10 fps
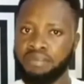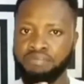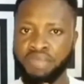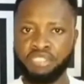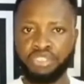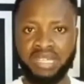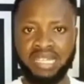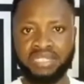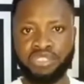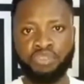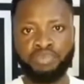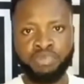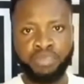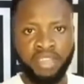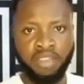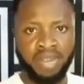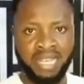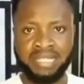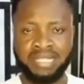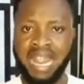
make sure that you prepare your budget